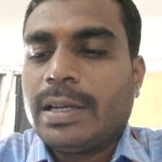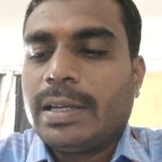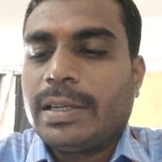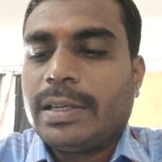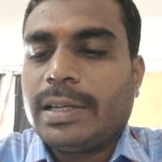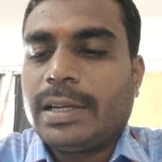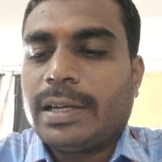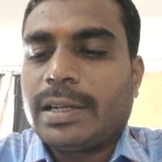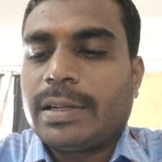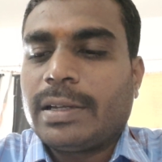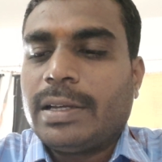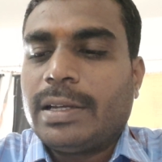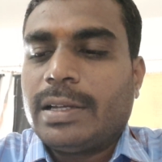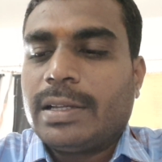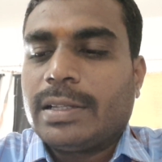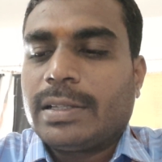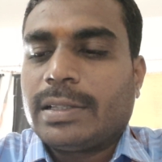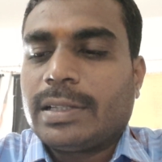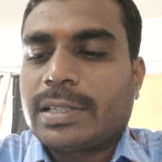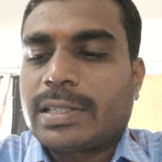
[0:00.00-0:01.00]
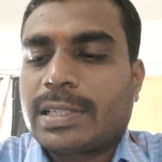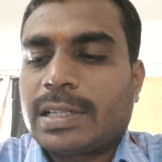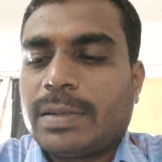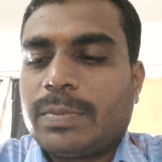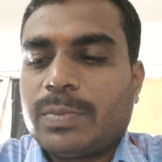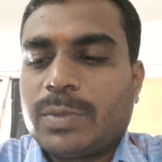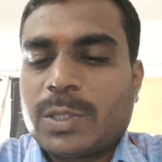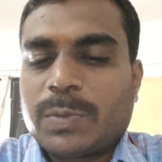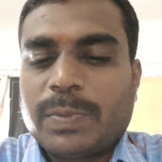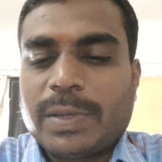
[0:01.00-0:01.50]
Here the
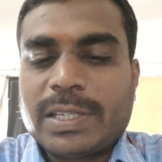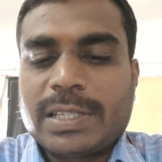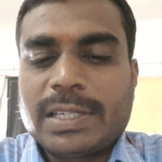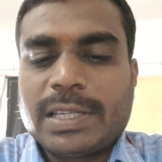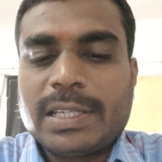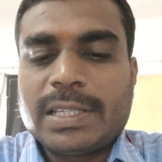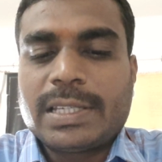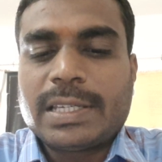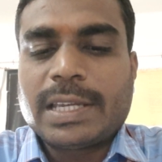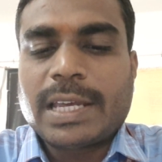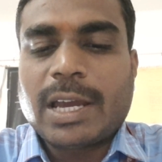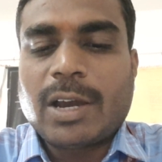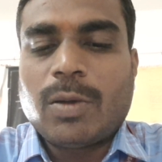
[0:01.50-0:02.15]
some species